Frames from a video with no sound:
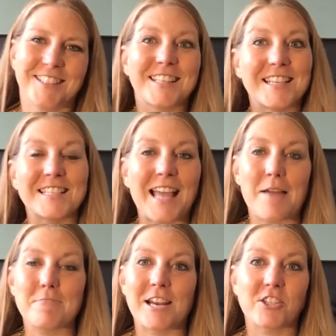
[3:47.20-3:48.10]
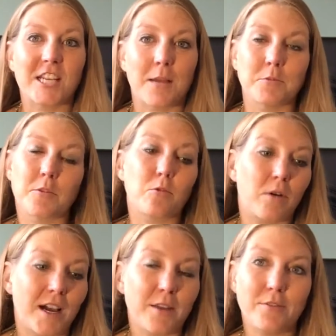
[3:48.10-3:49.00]
So this camera actually comes with
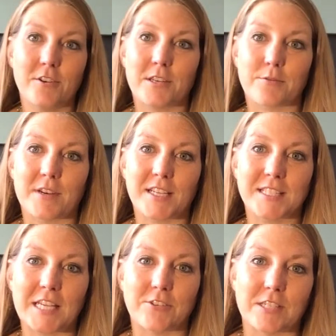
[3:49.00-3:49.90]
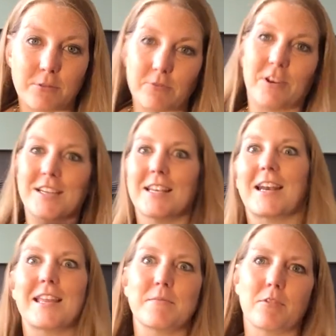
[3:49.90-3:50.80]
quite a few different accessories. So I've tried to
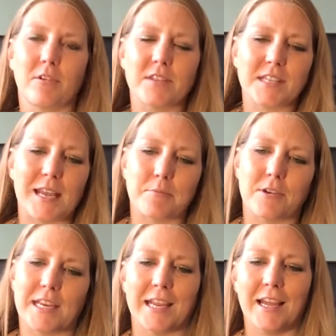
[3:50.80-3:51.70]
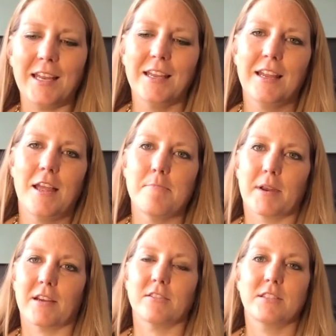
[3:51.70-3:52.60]
lay them all on the table here,
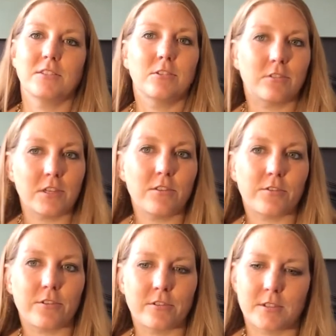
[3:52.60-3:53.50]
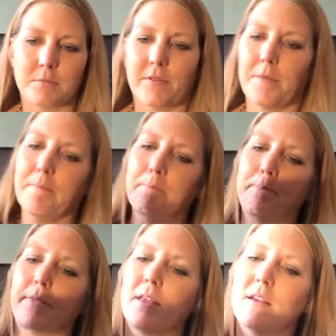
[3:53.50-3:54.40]
but I'll talk you through some of them.
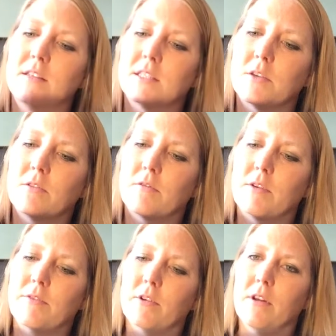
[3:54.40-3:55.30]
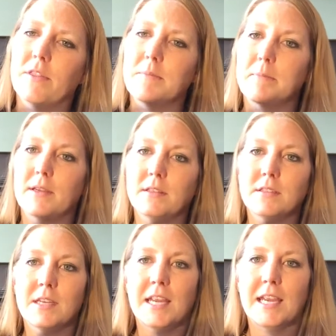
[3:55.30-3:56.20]
So we've got the
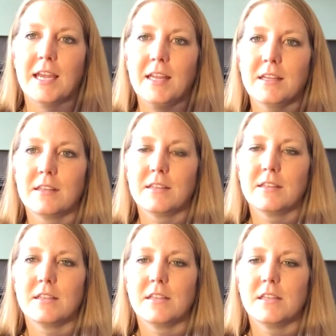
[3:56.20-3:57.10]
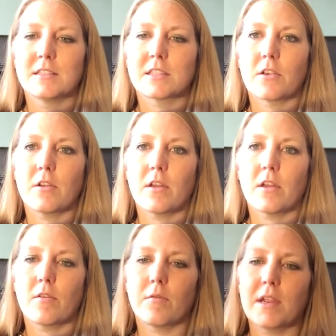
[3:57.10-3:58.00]
button here. So
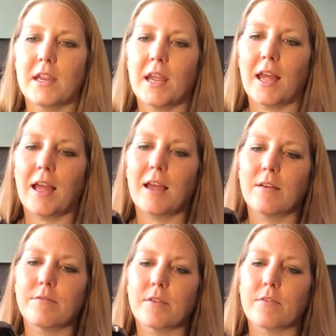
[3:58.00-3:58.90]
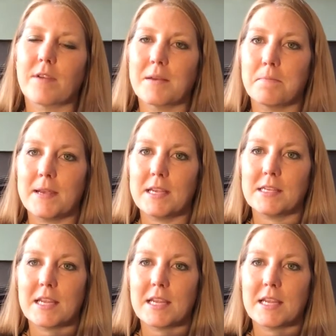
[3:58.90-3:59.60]
we have the red bit